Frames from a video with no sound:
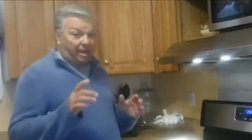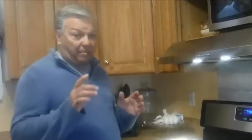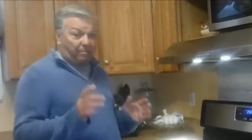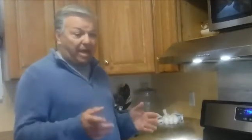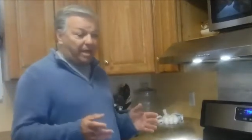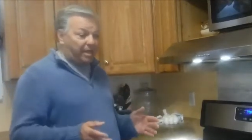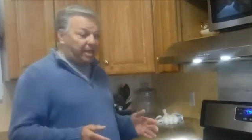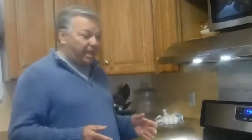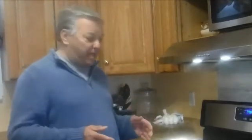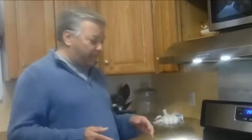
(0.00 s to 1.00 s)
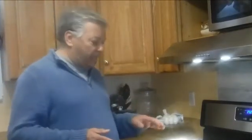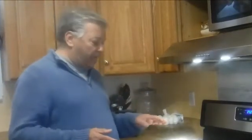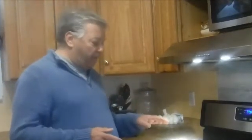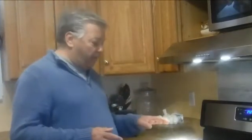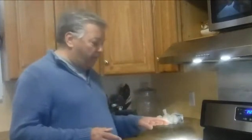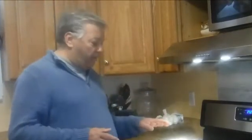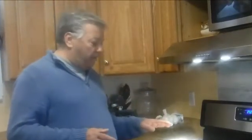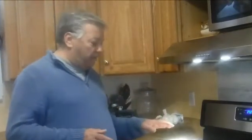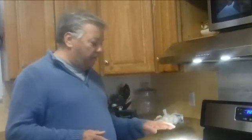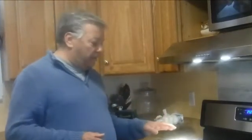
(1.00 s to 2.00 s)
I am back again. I
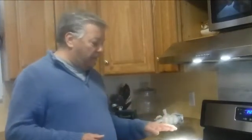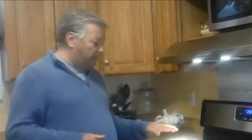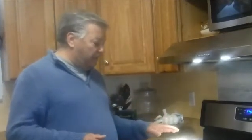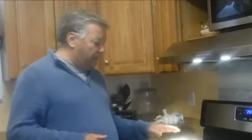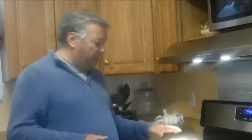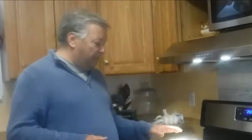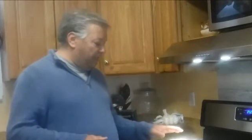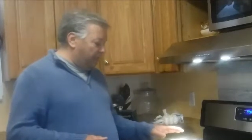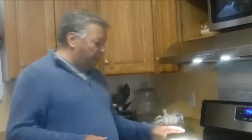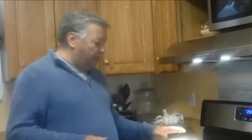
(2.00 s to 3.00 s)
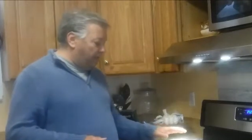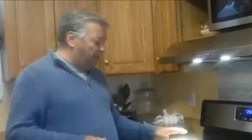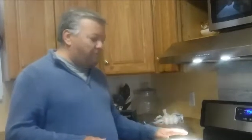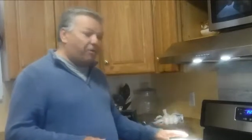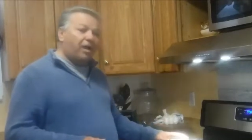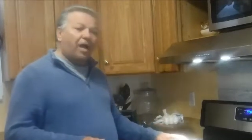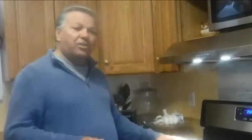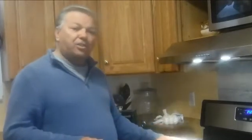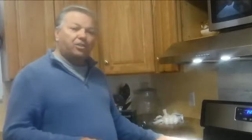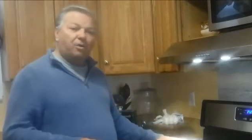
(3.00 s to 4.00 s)
pulled my
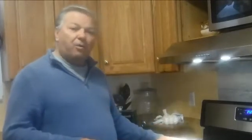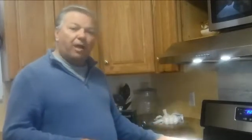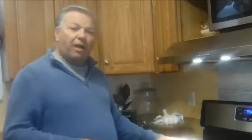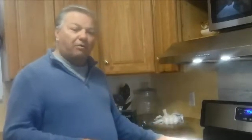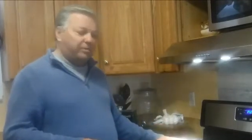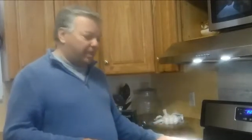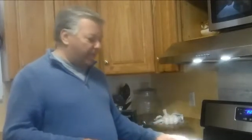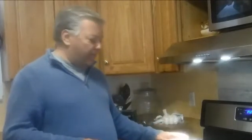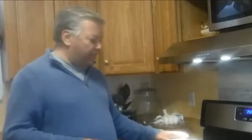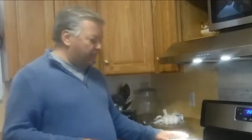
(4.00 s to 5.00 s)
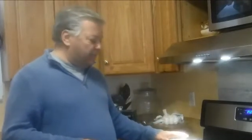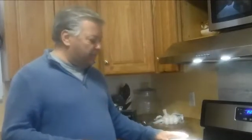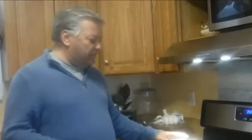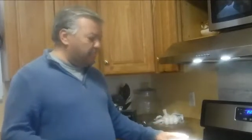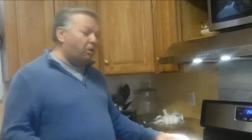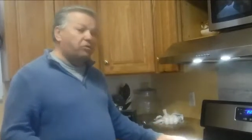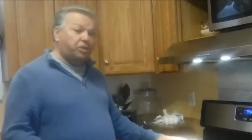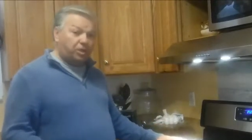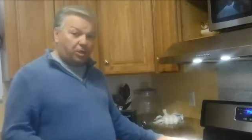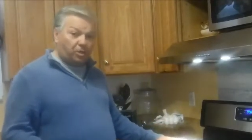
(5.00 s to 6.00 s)
focaccia dough out and it's
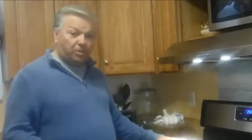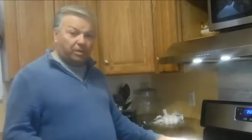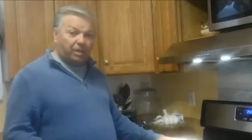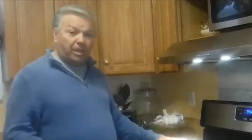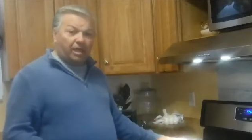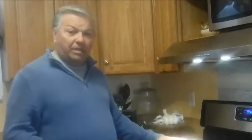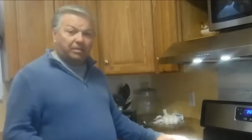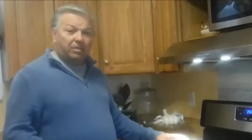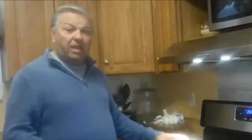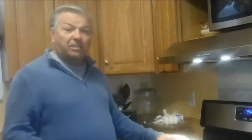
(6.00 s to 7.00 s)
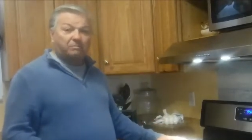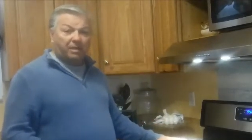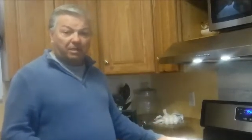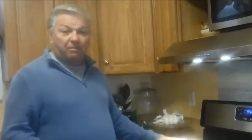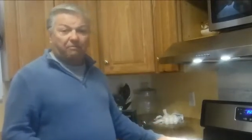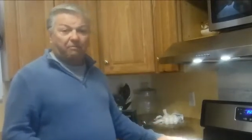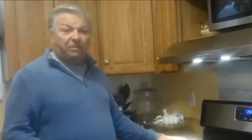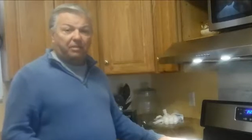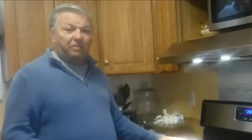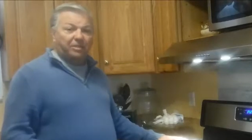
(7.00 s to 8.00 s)
mostly cooked. Still has about another
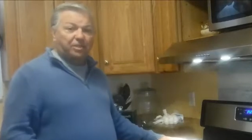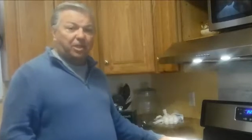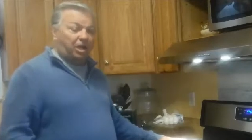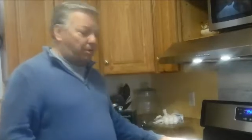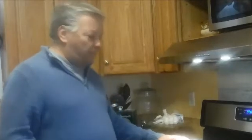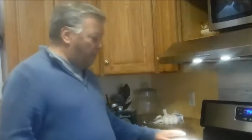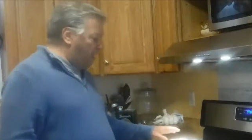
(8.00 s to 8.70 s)
15 minutes to go.